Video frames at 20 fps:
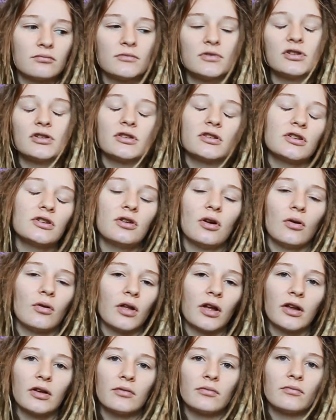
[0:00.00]
just, you know,
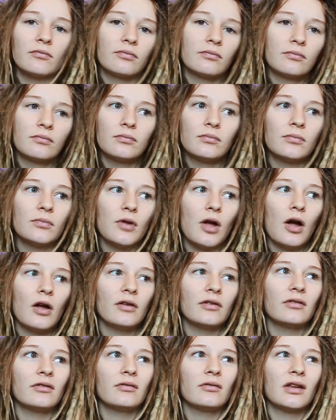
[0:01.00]
like
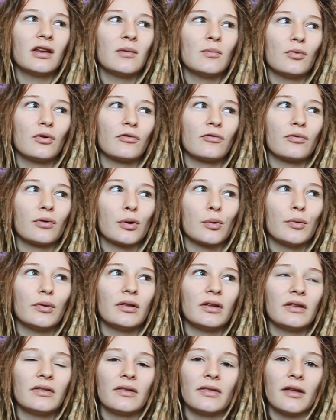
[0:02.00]
not any more
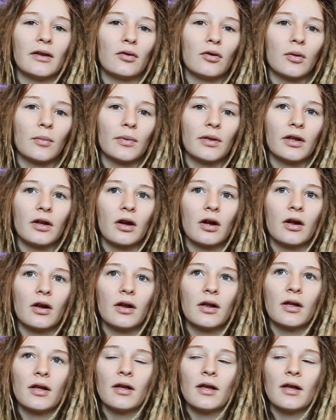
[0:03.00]
frequently than they normally are,